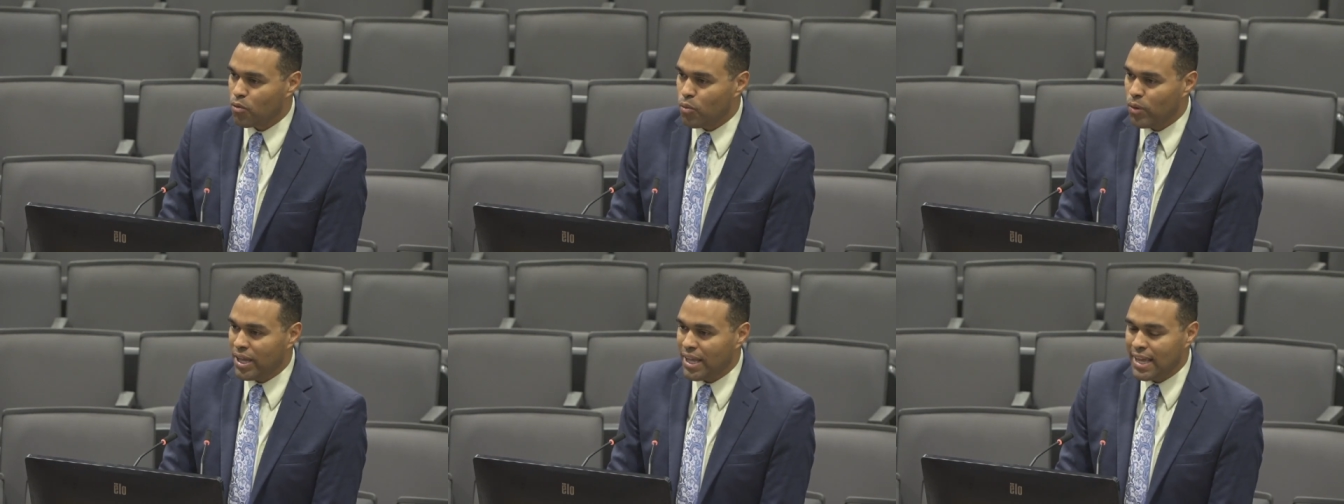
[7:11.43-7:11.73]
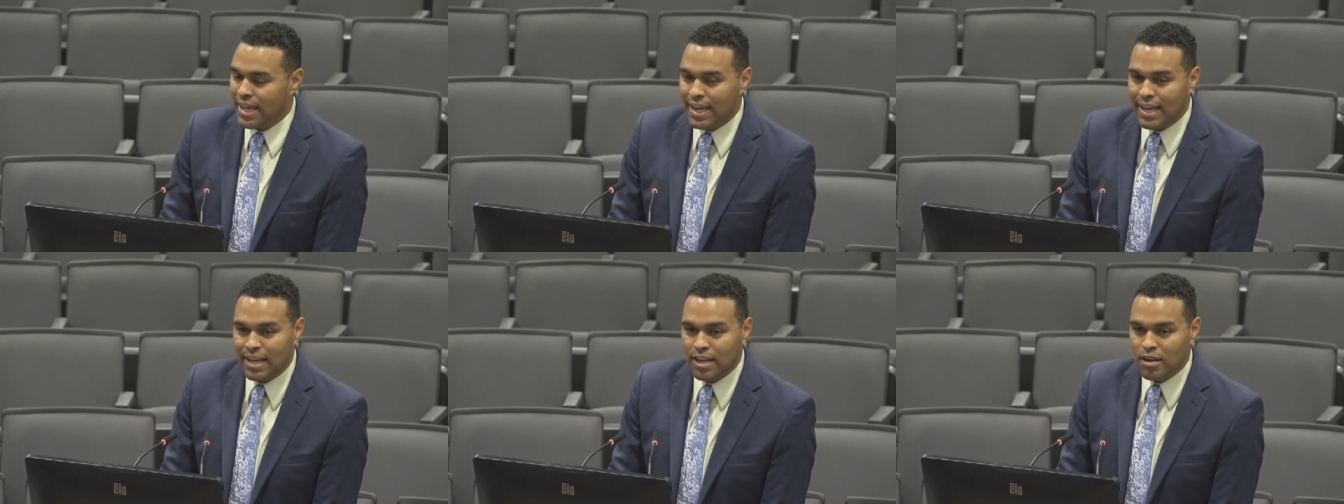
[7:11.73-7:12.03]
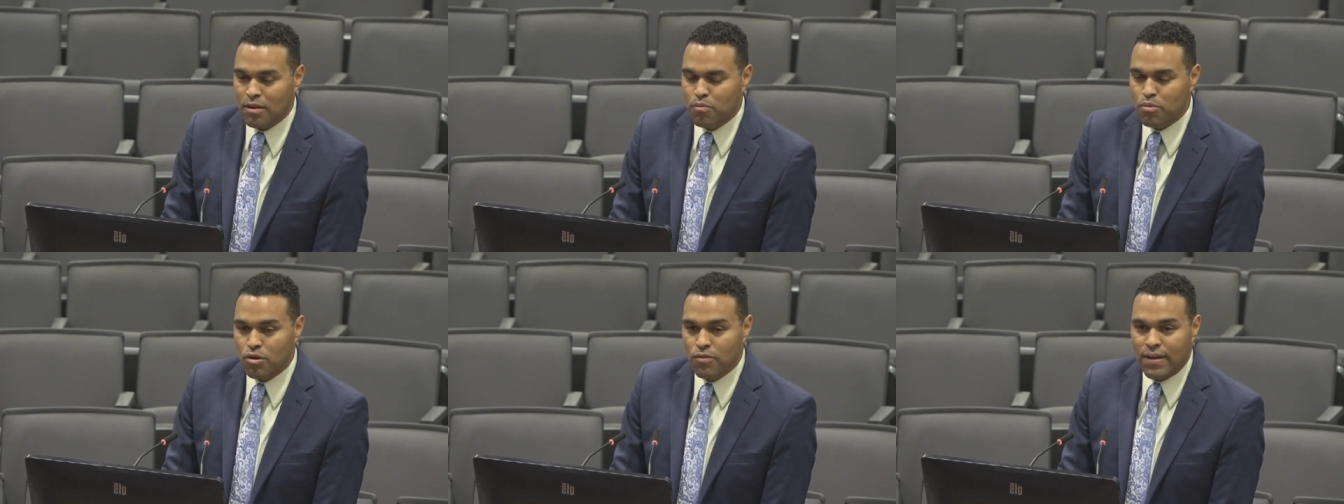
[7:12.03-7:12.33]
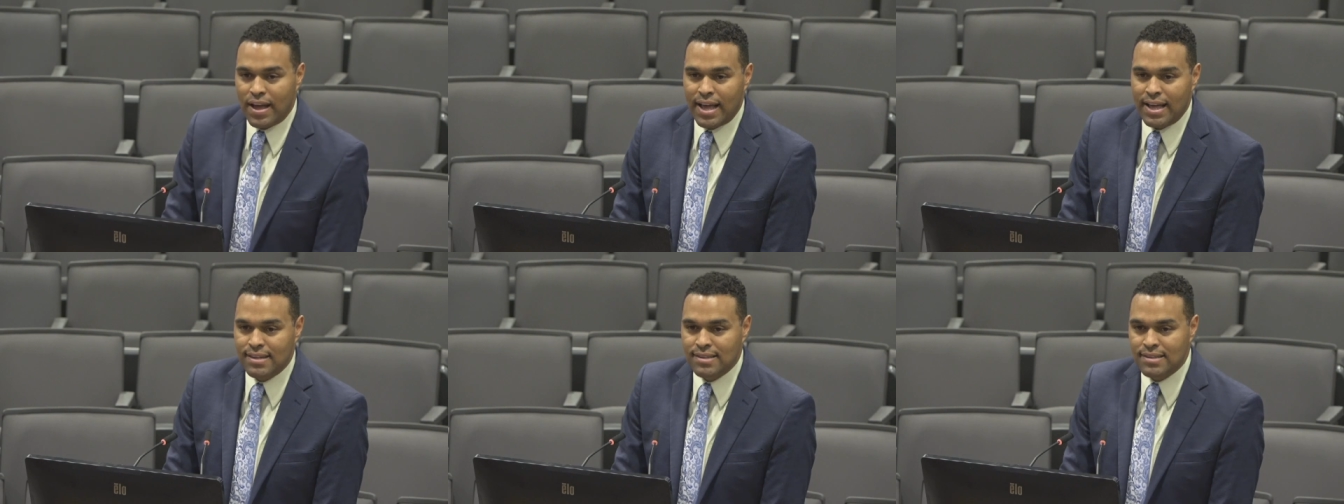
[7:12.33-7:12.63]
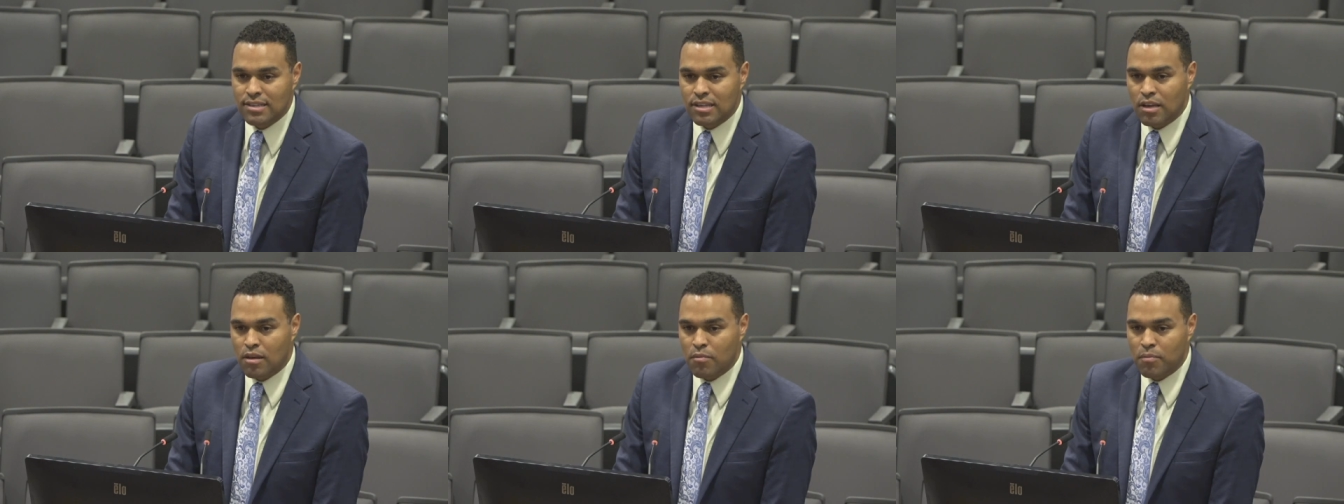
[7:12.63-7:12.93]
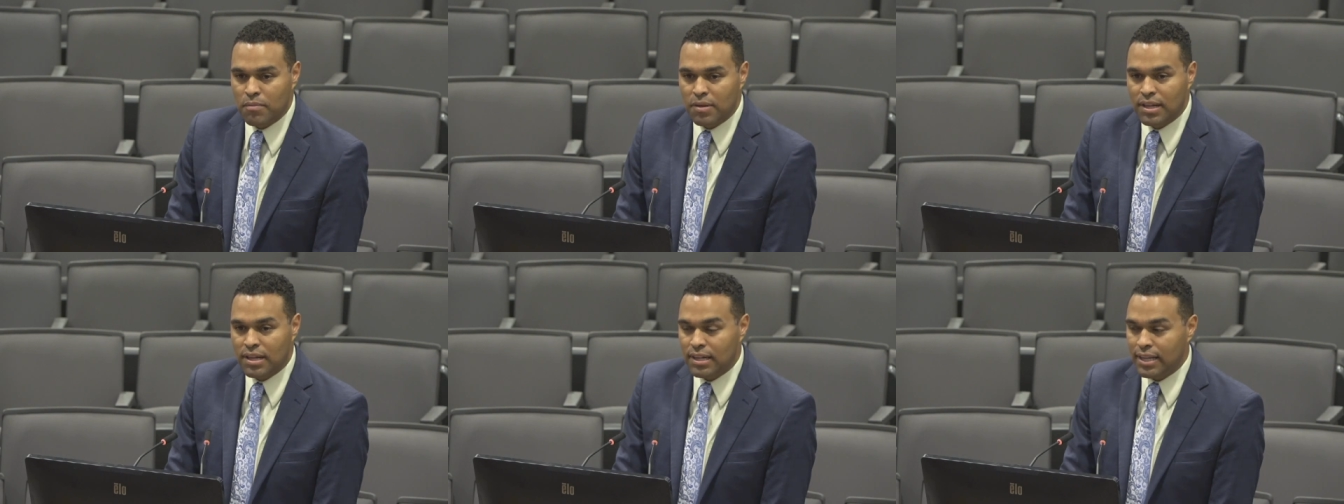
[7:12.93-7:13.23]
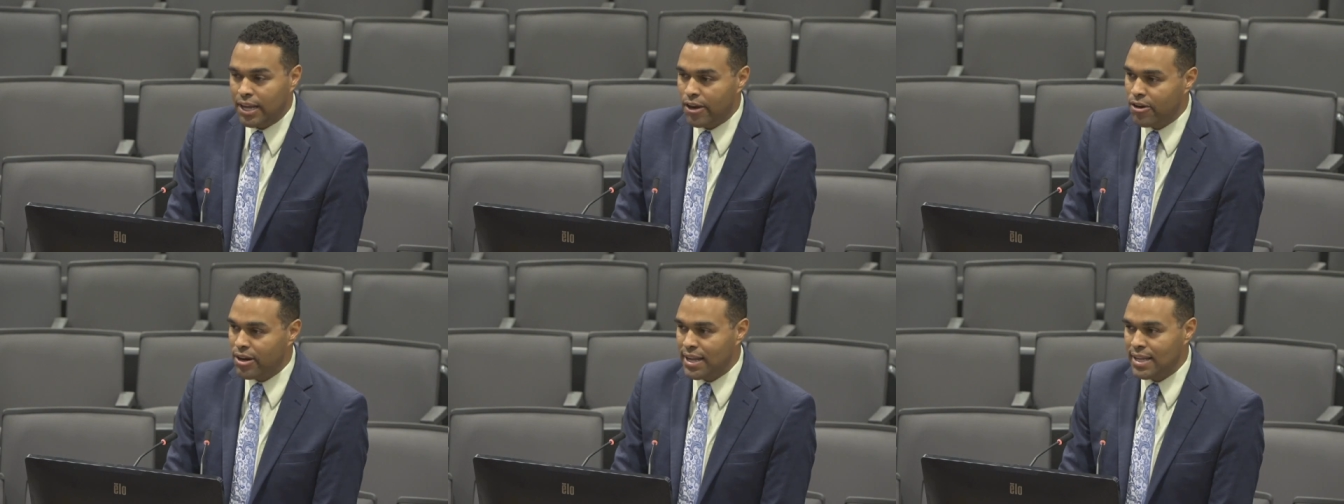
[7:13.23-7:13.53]
we can provide some
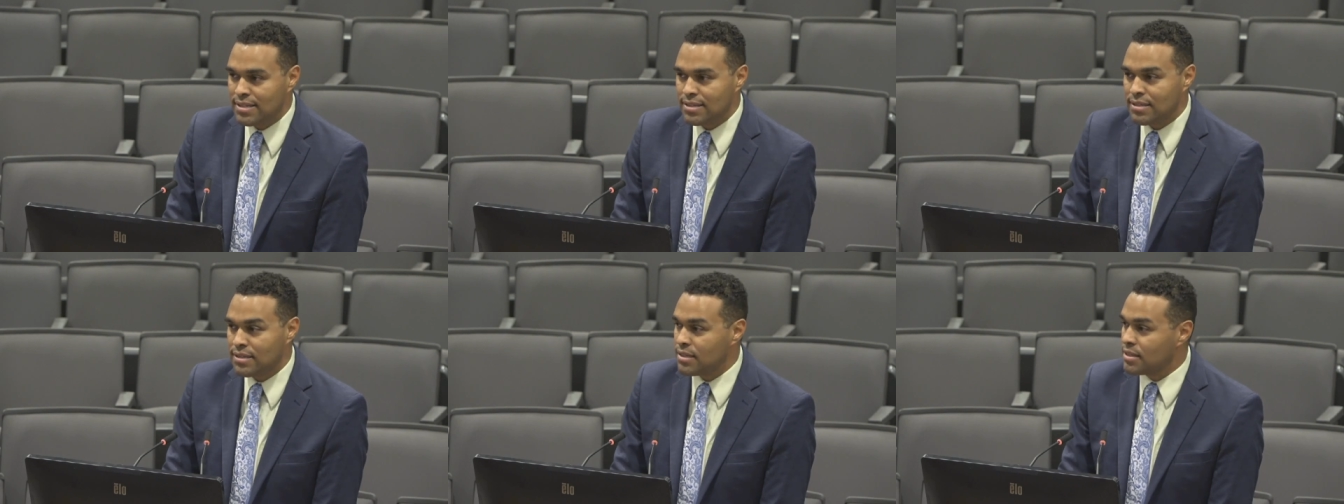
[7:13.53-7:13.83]
clarity